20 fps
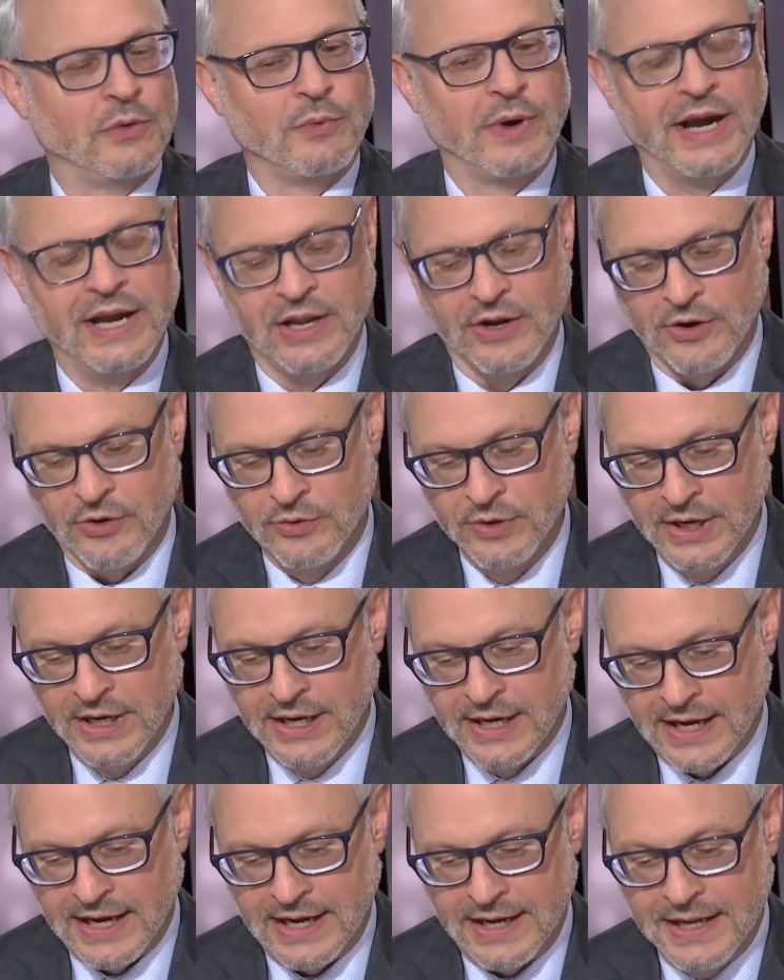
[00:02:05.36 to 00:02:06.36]
than radio.
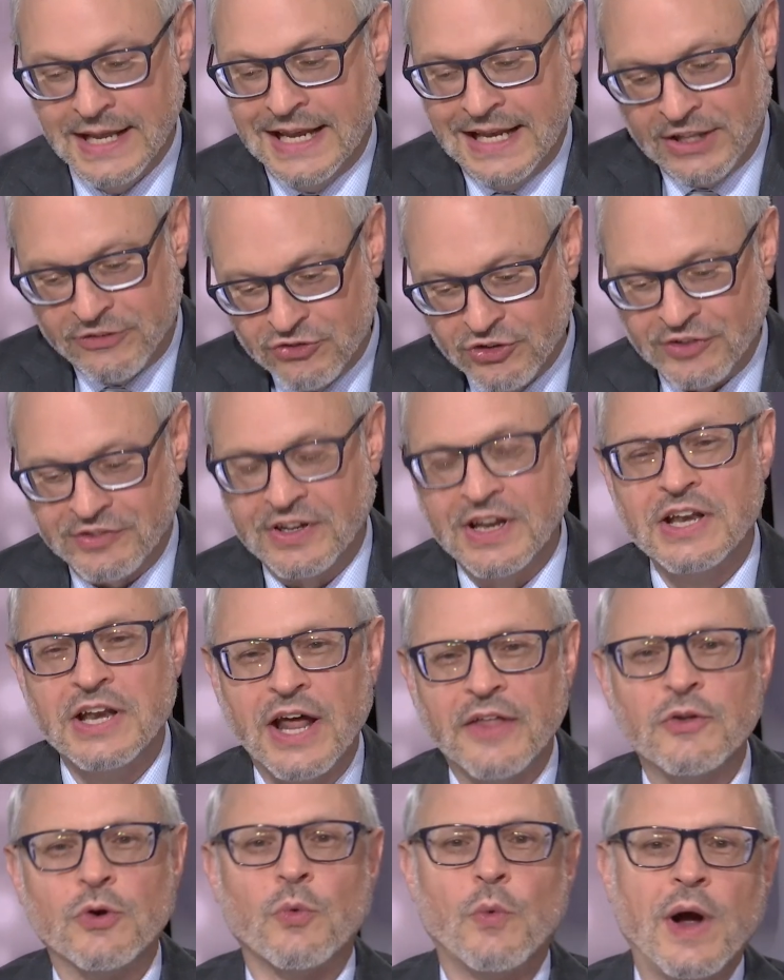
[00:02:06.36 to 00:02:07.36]
Uh, it's just
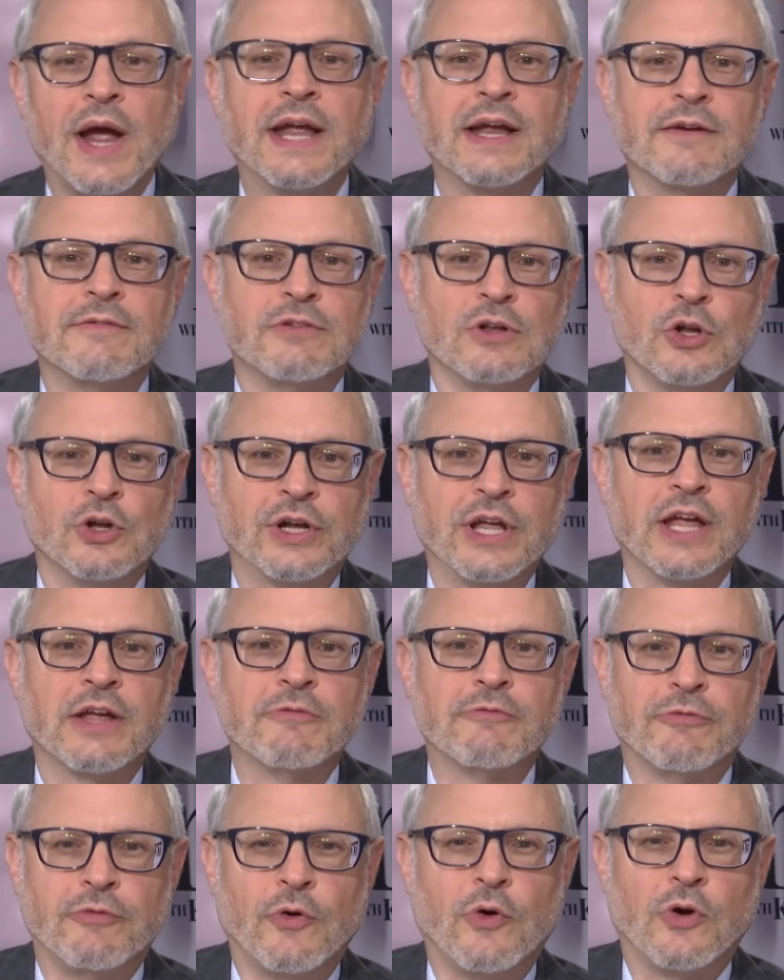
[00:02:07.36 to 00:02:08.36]
another way of
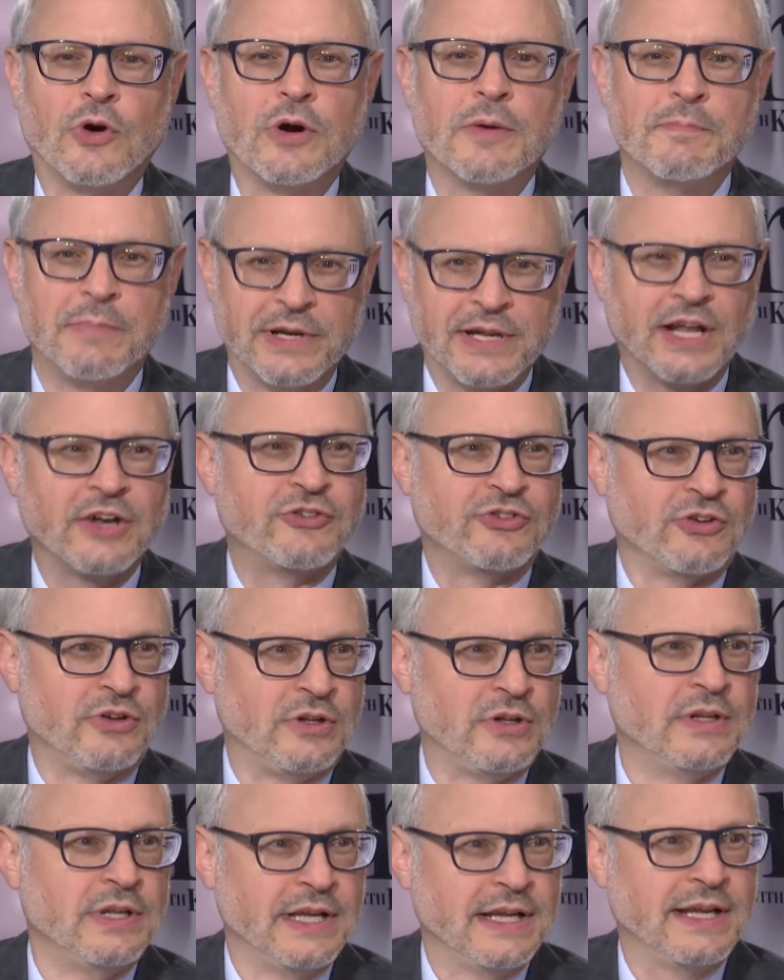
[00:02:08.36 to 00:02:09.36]
looking for potential
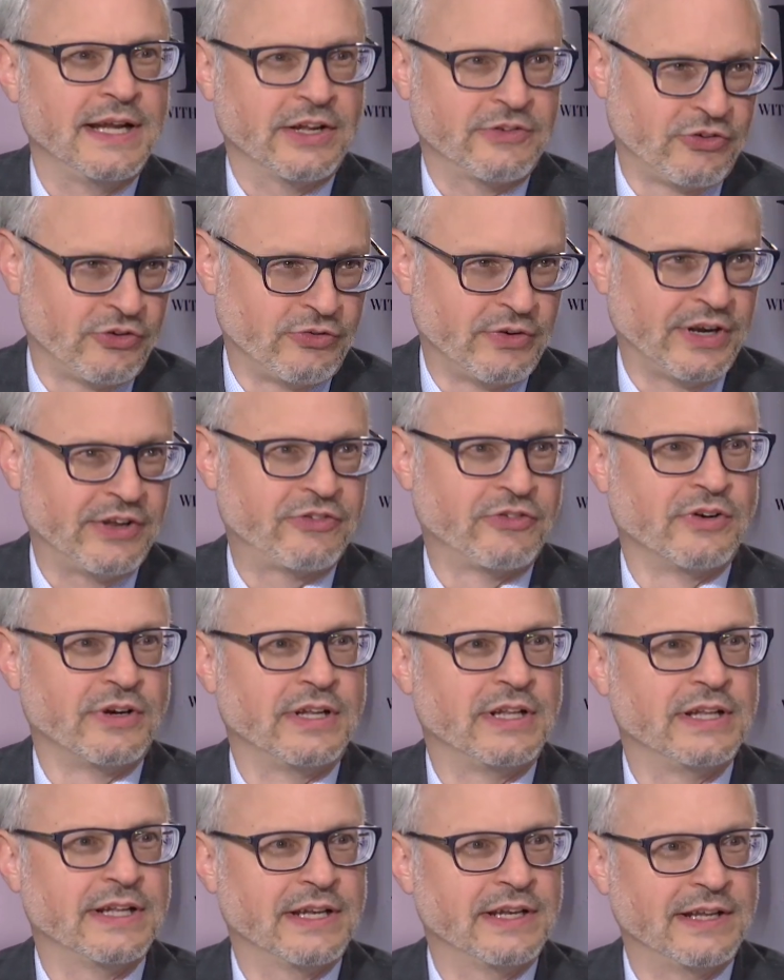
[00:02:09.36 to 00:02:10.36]

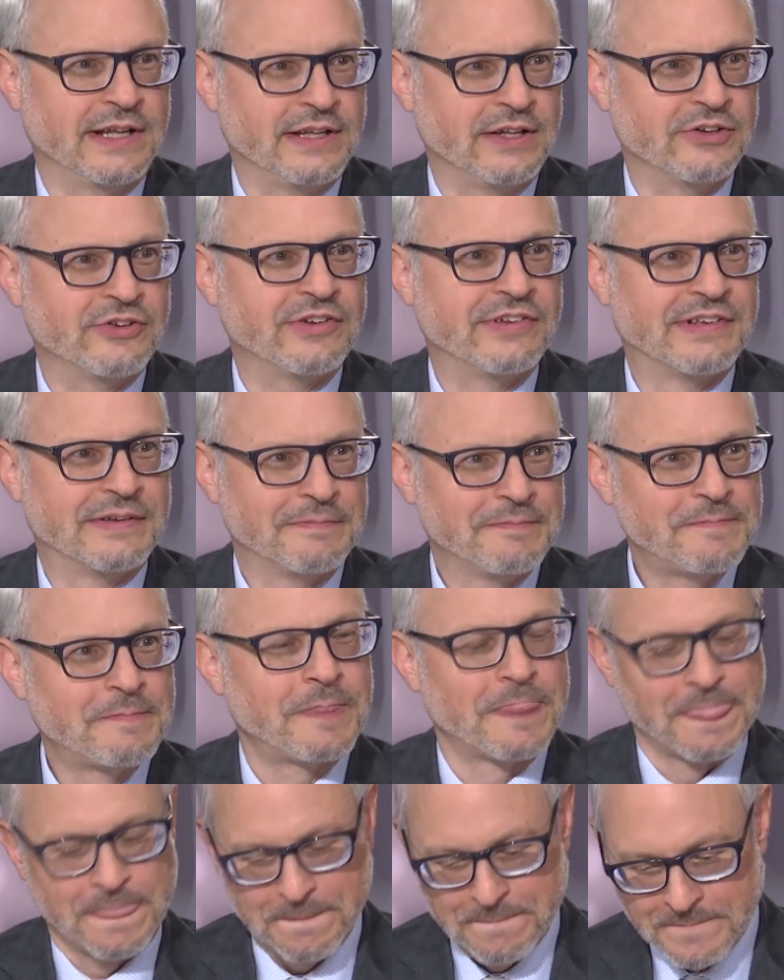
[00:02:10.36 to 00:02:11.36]
extraterrestrial intelligence.
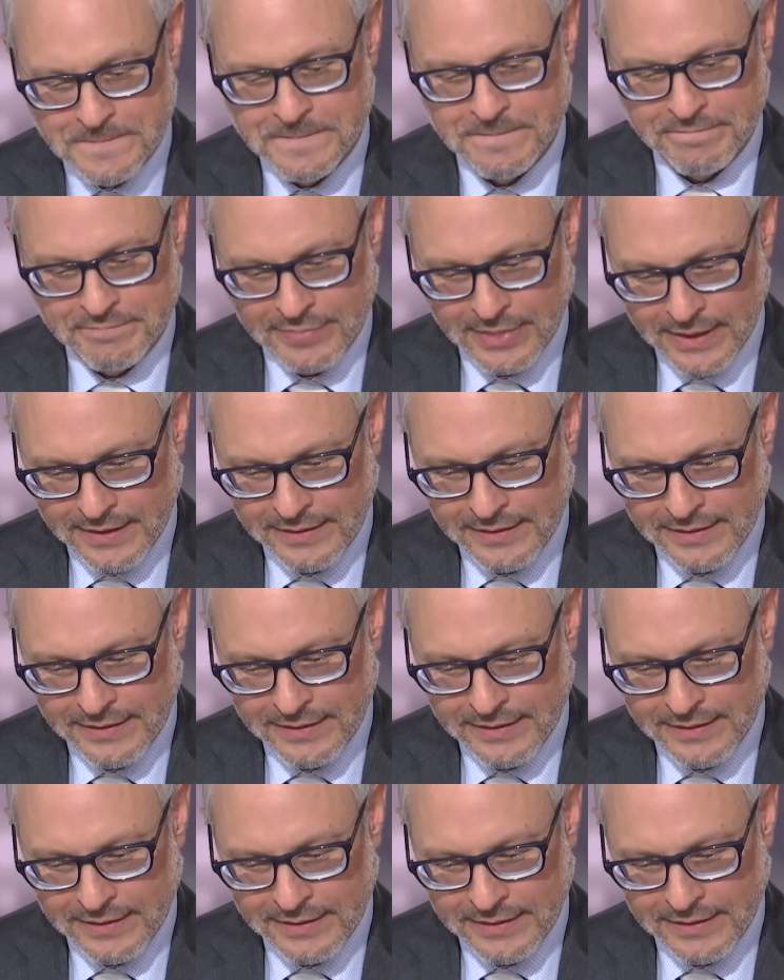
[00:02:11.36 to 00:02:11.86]
Okay. Assassin